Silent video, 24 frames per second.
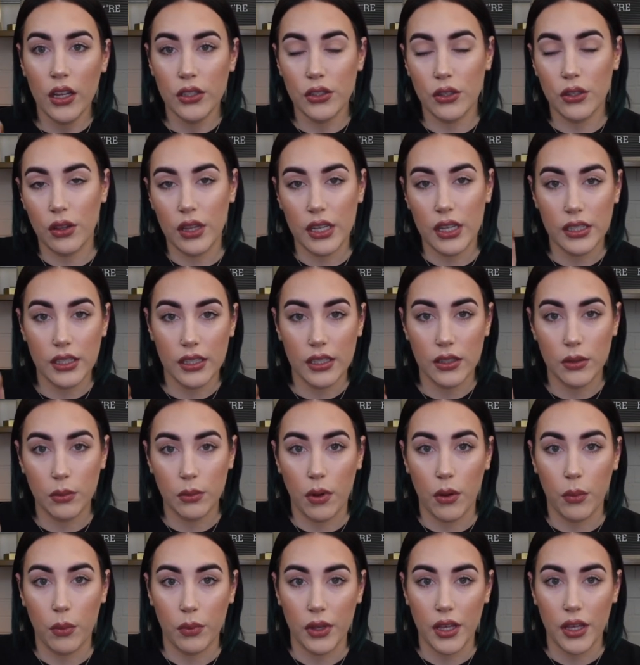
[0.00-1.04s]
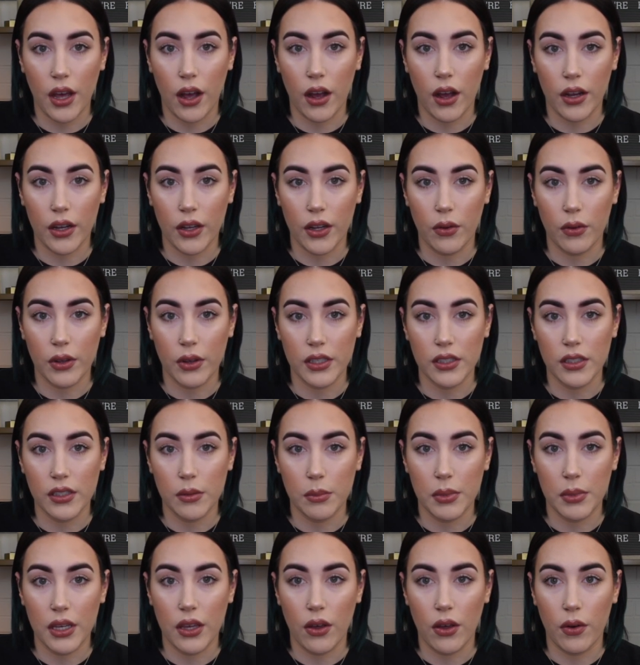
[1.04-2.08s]
So this is what we are going
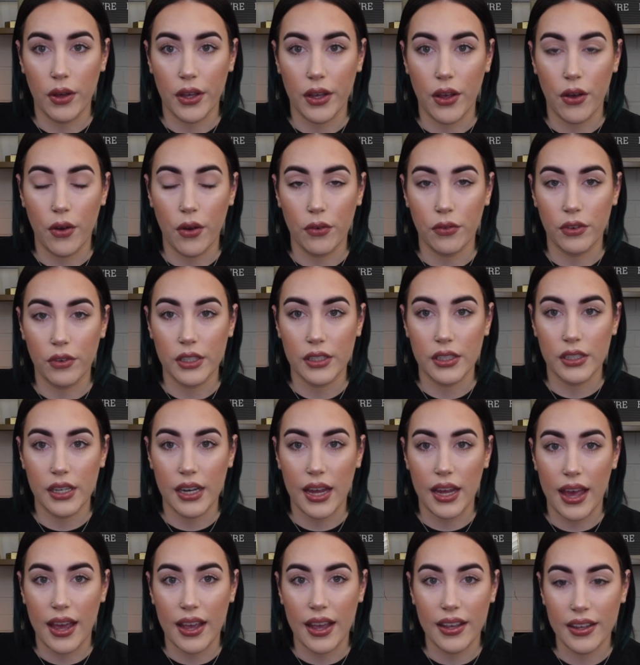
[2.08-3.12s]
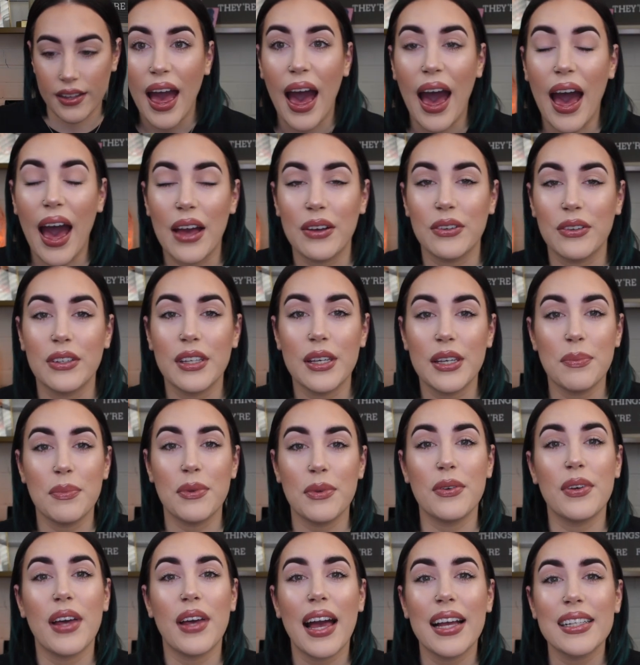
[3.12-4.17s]
to be going over today. I will keep
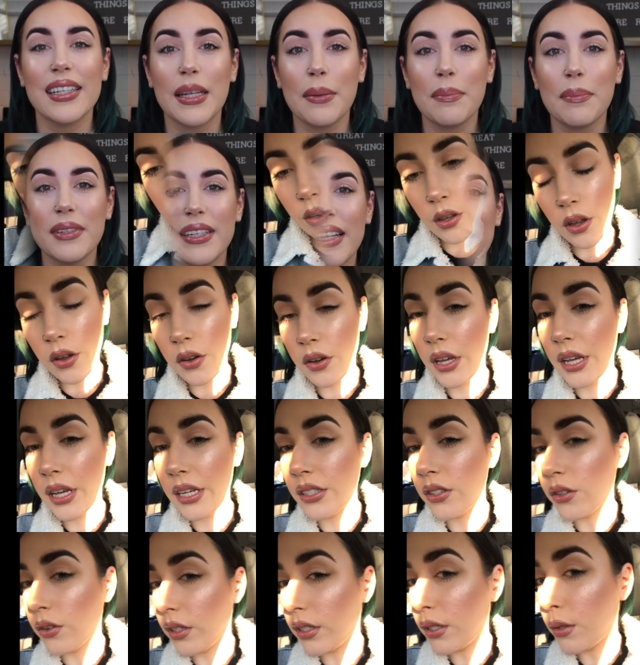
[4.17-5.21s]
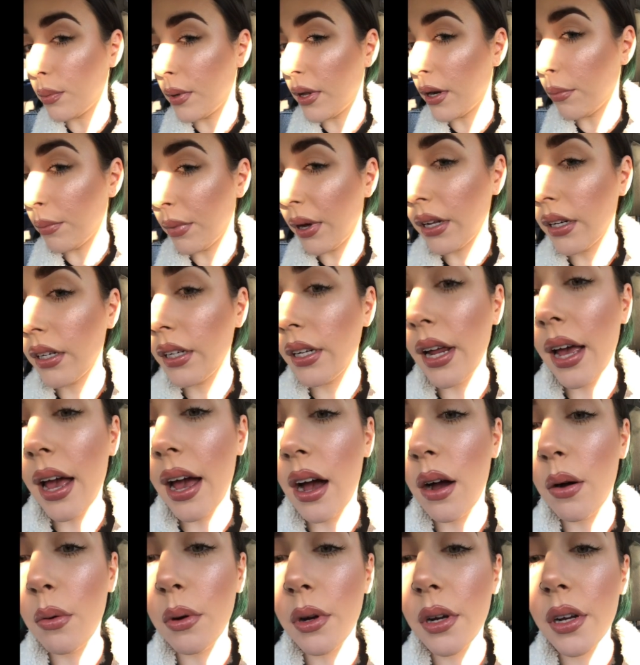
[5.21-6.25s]
you guys updated. Okay, so it's been about an
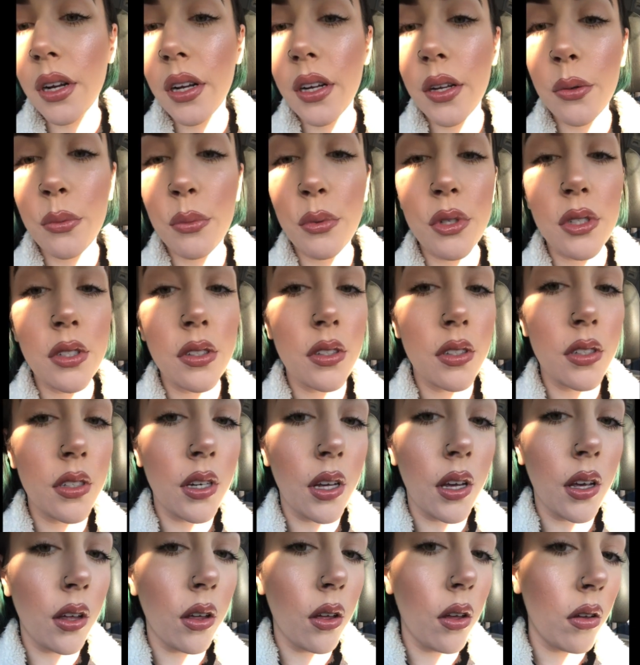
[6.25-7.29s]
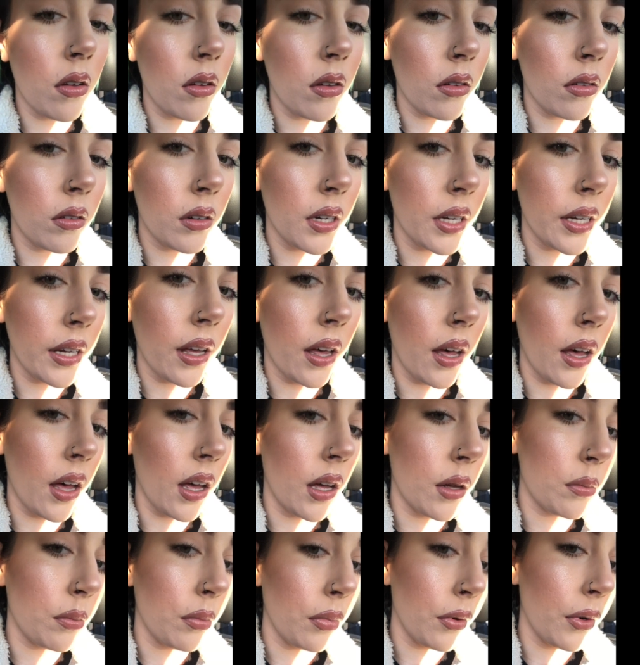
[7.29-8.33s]
hour and we're still holding
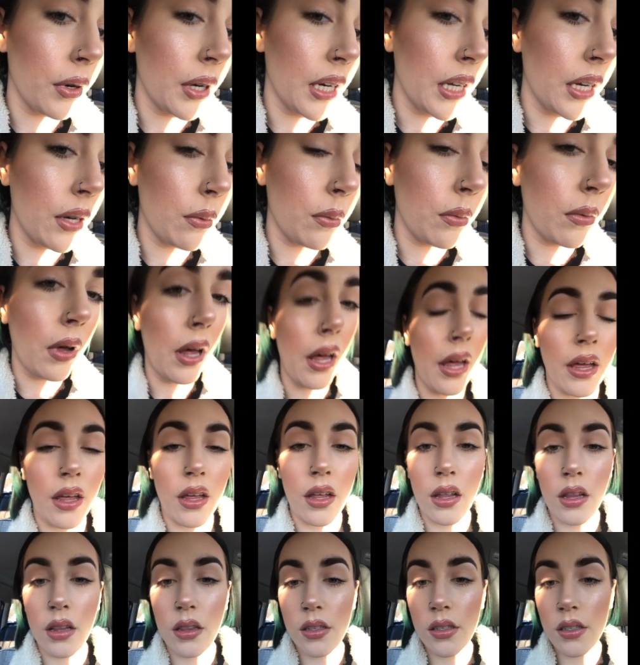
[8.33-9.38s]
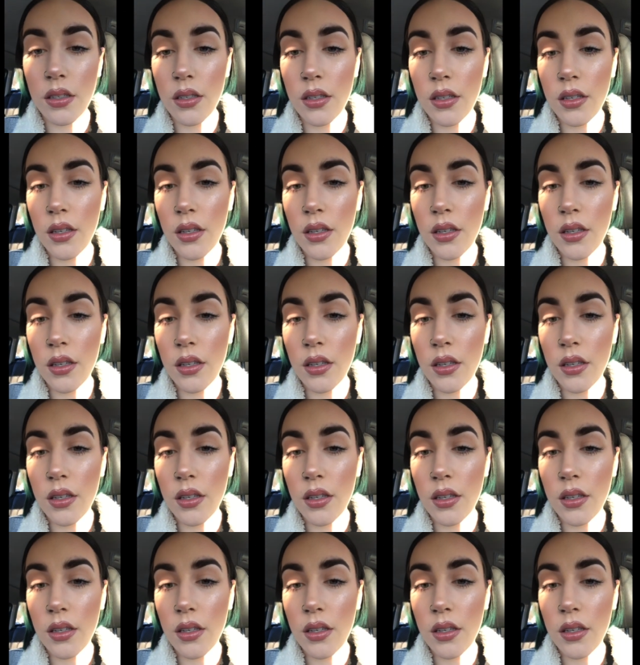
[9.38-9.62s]
up pretty well.